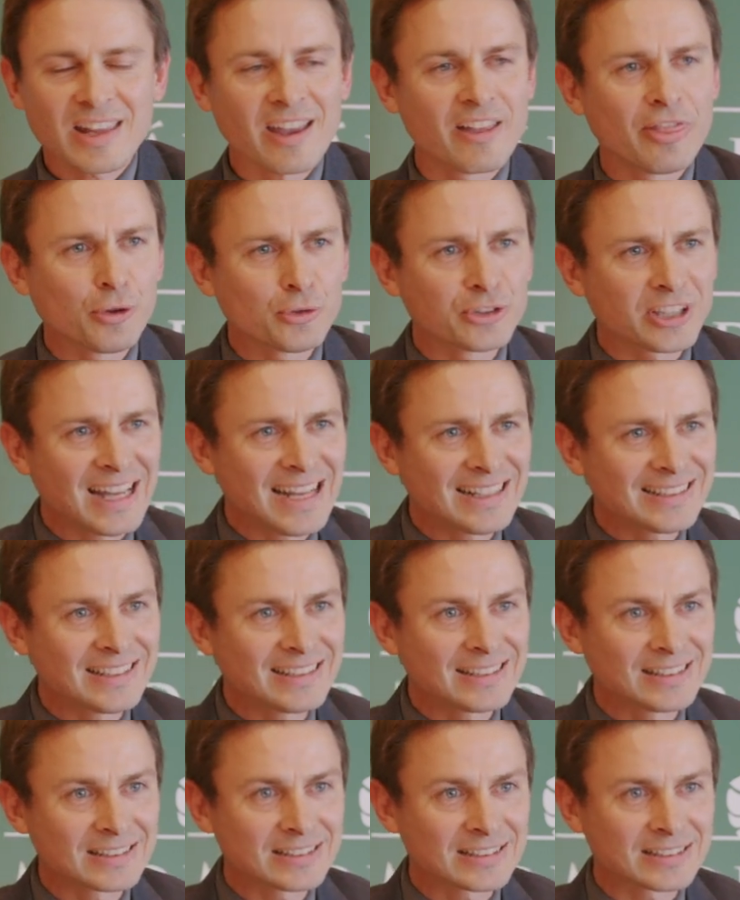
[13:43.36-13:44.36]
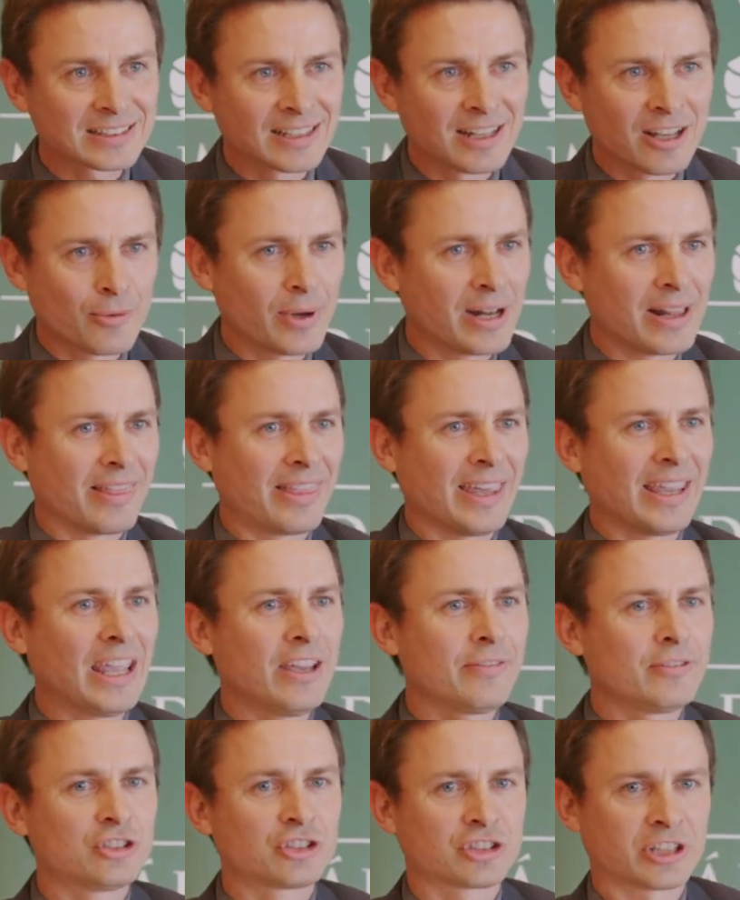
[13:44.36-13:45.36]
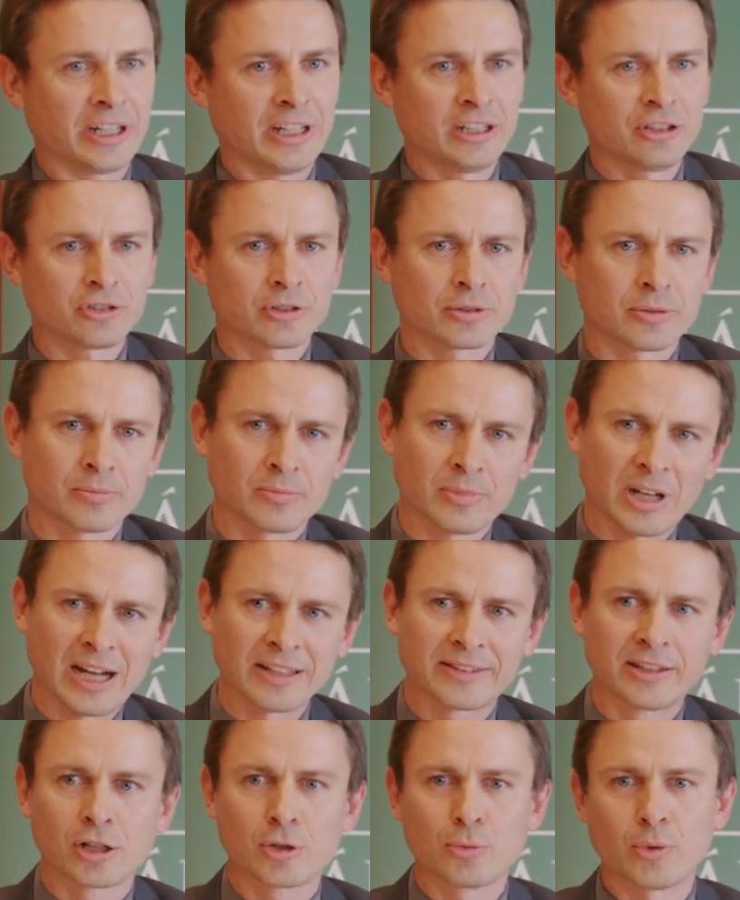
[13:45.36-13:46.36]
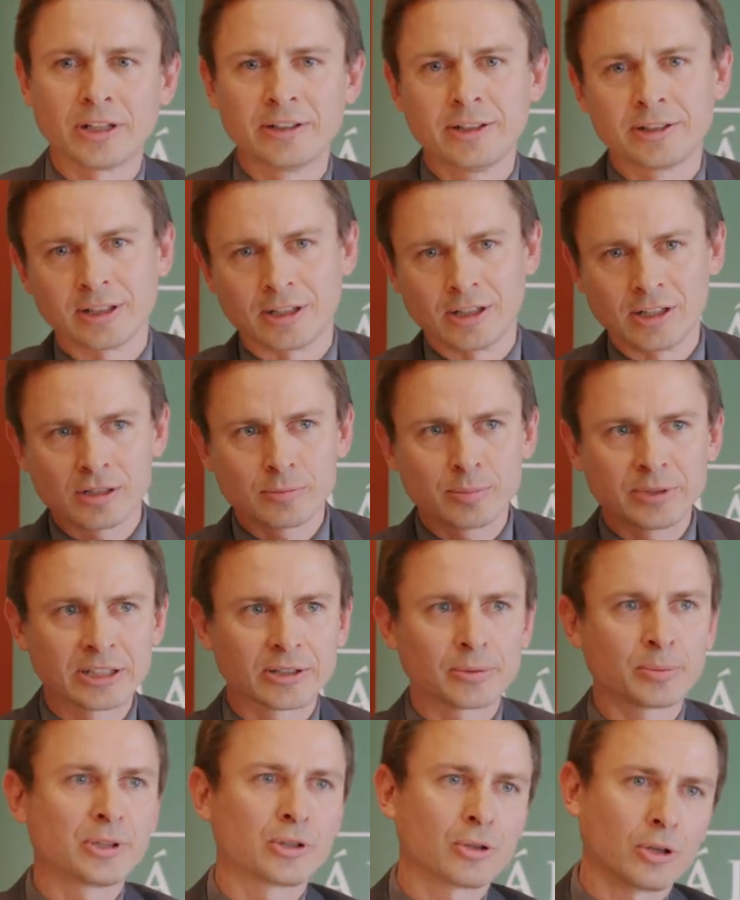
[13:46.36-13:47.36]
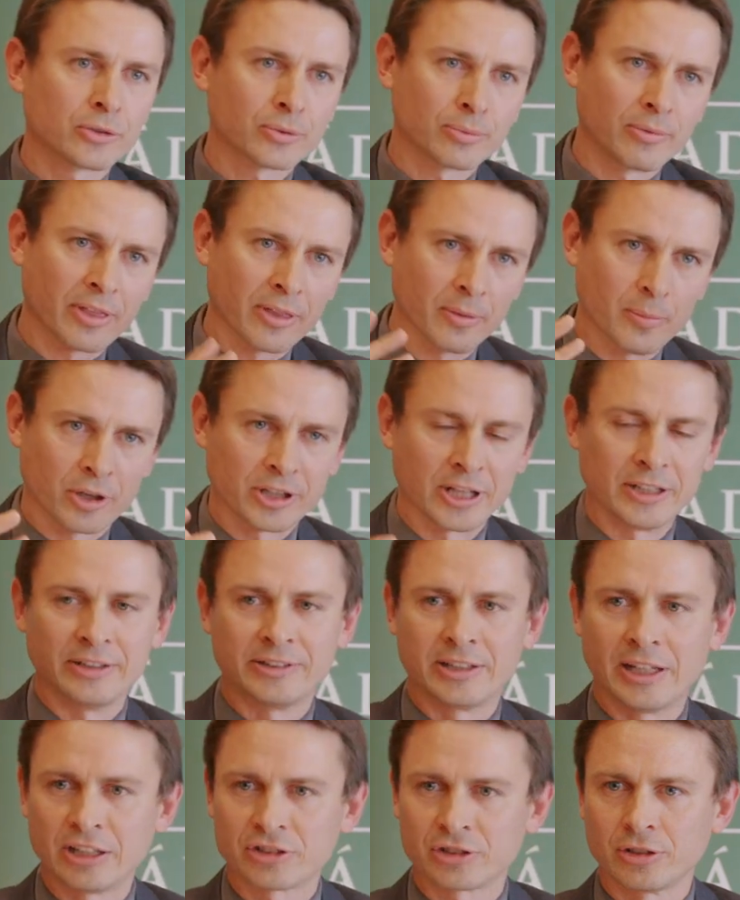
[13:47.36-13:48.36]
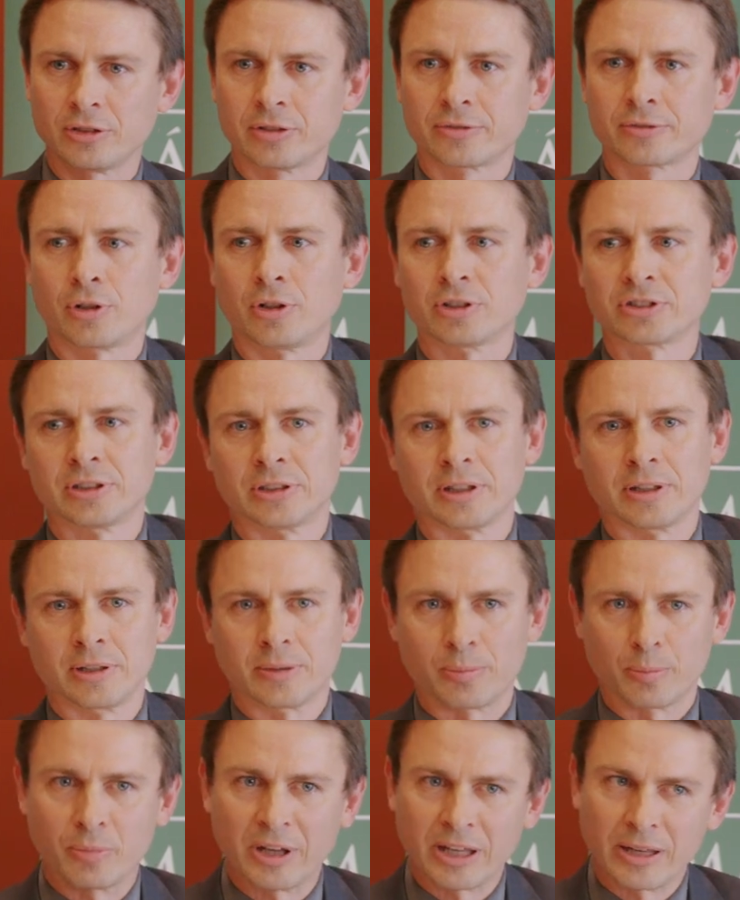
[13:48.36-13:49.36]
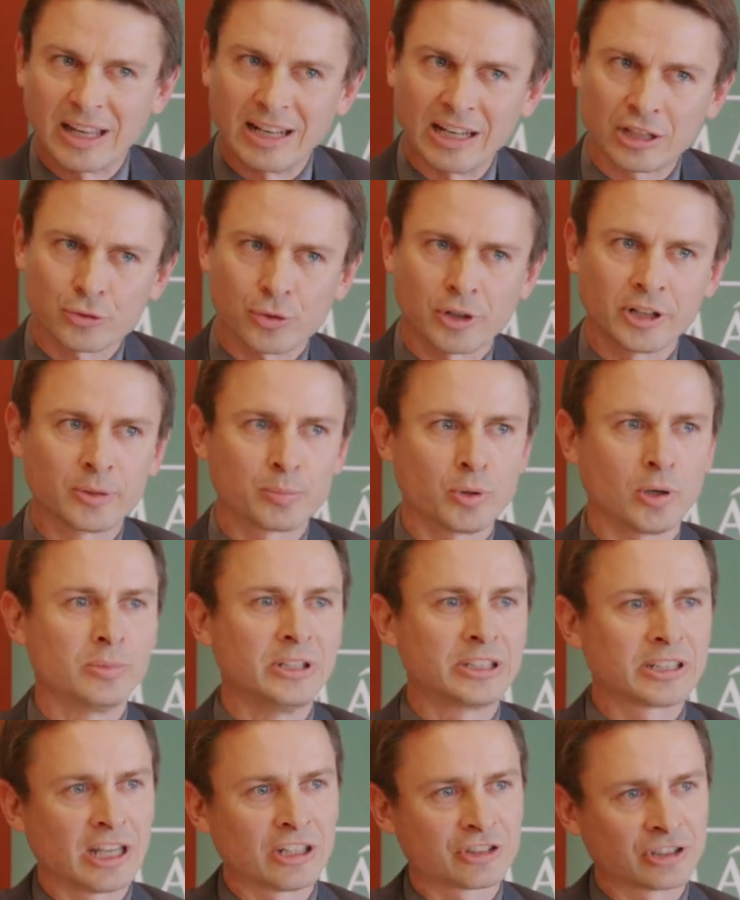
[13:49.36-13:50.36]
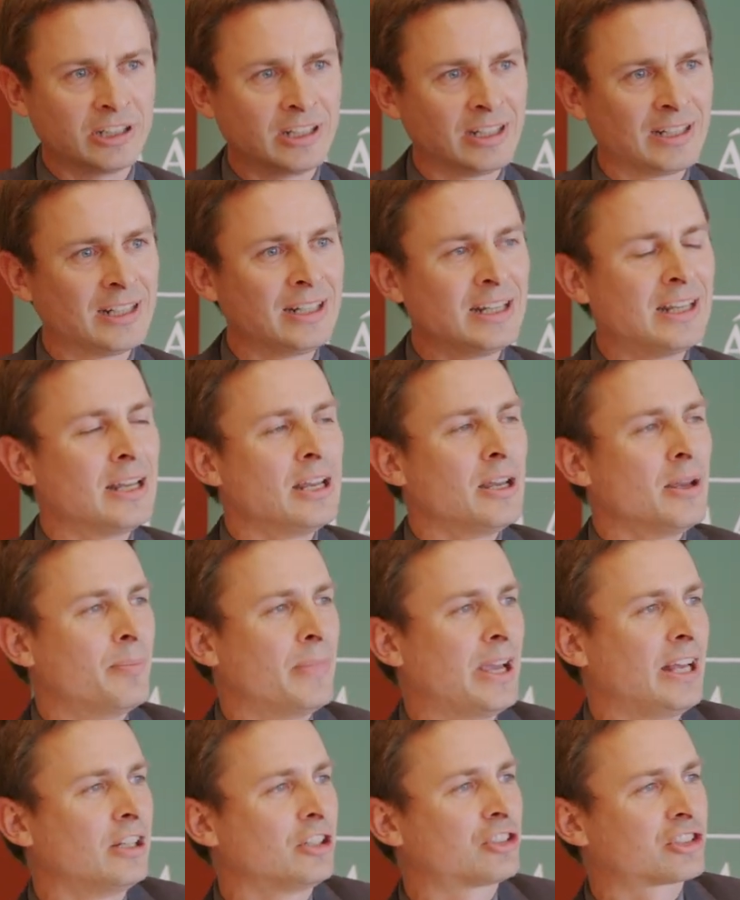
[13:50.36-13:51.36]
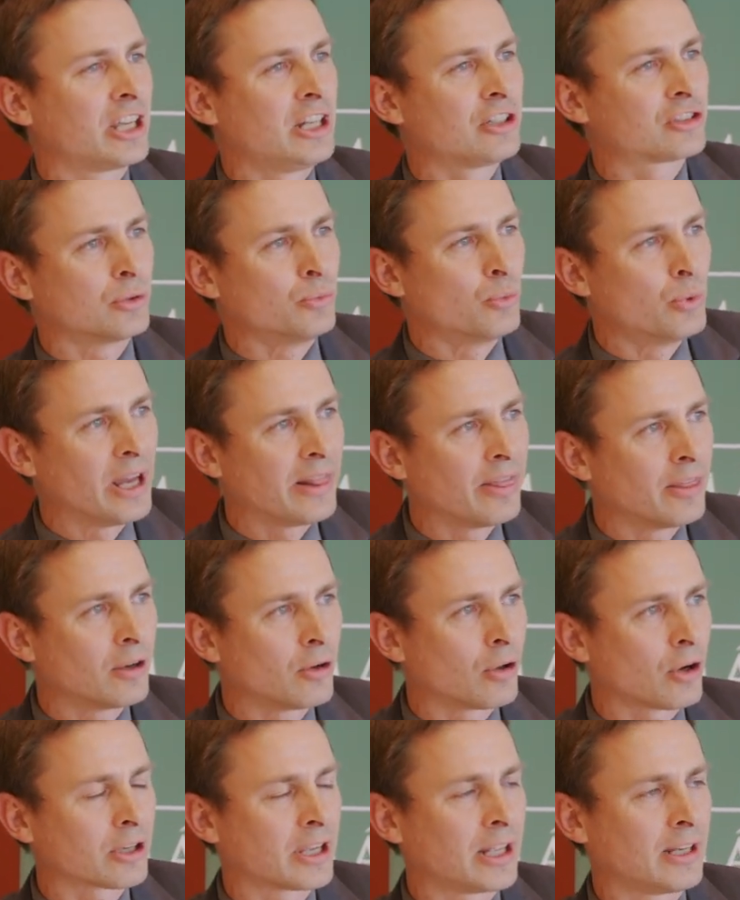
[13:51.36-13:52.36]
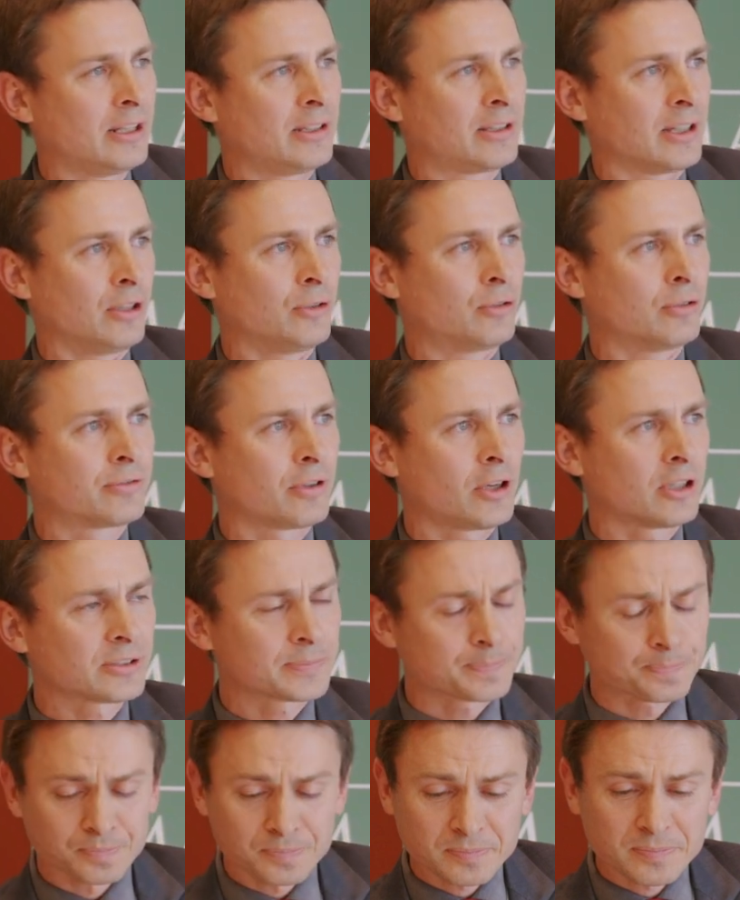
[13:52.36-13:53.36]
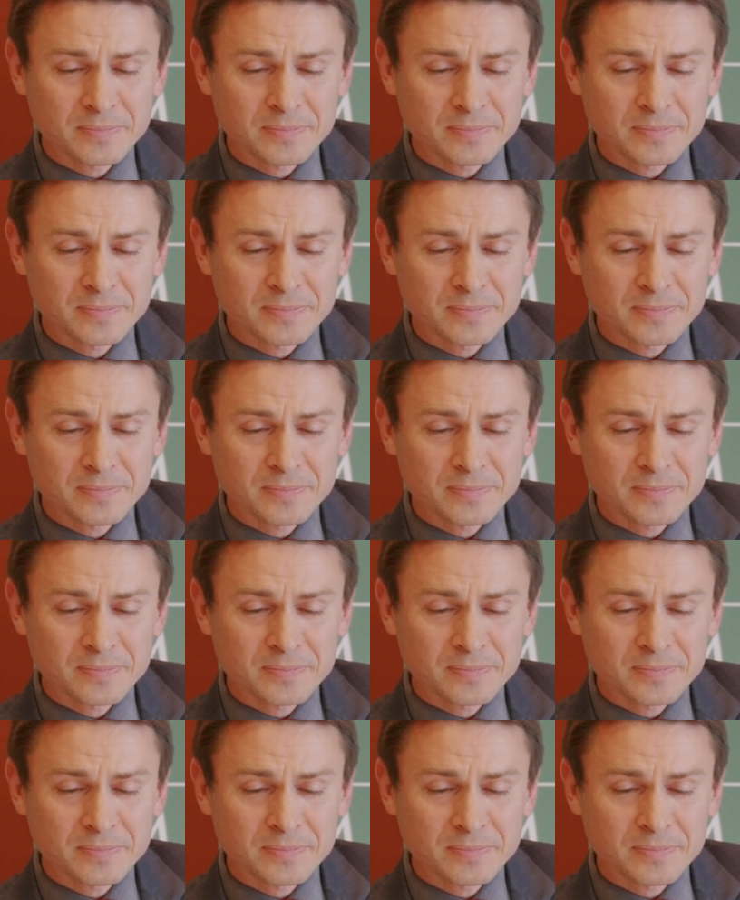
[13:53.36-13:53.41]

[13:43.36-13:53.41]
And those articles, they haven't changed. Article 1 did a little bit, because with the modernization, of course, electronic publication made a change in when the law can enter into force.